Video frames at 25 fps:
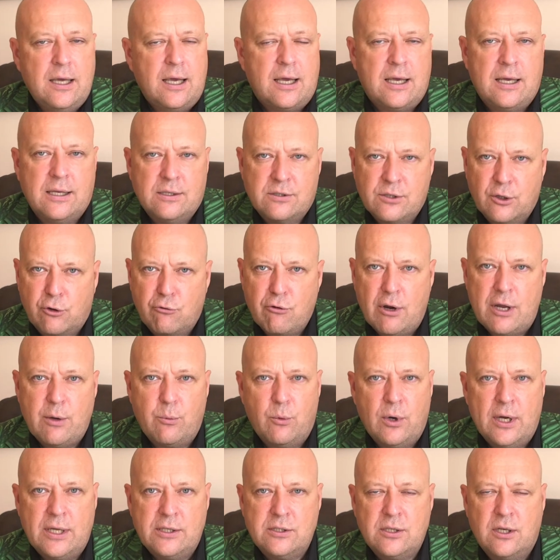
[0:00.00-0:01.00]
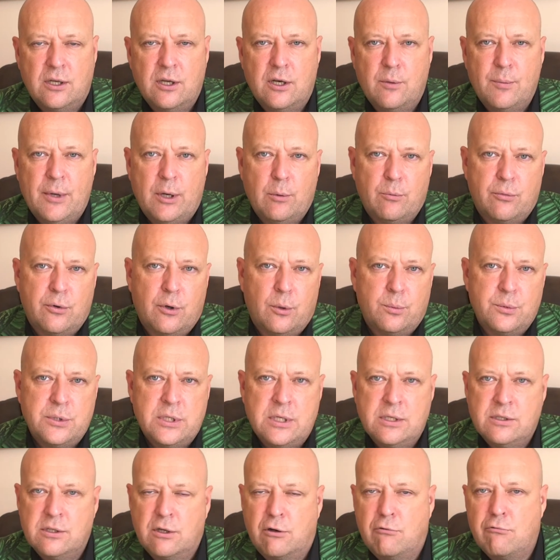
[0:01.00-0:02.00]
It's a great way to learn about property,
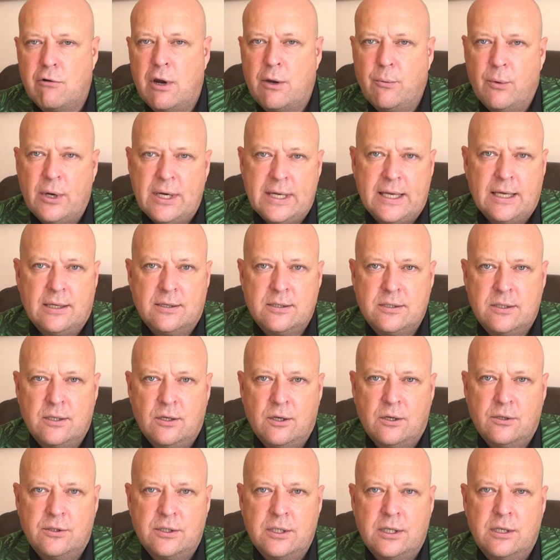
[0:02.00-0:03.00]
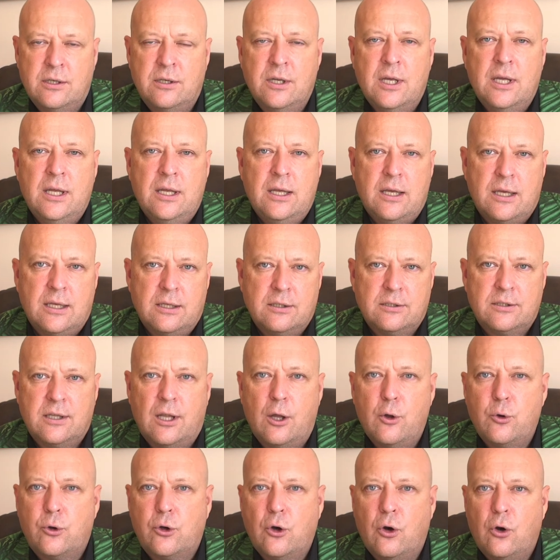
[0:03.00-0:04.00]
it's a great way to get started, it's
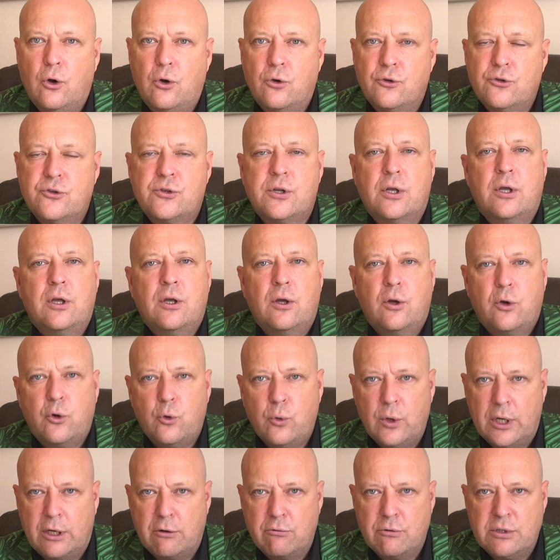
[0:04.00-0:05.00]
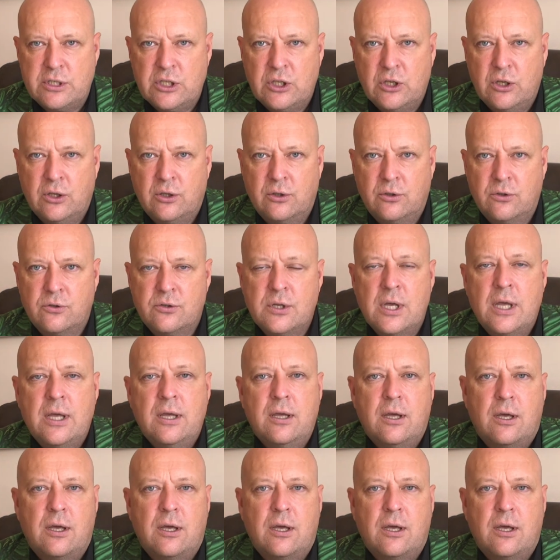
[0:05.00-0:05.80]
low cost, quick returns,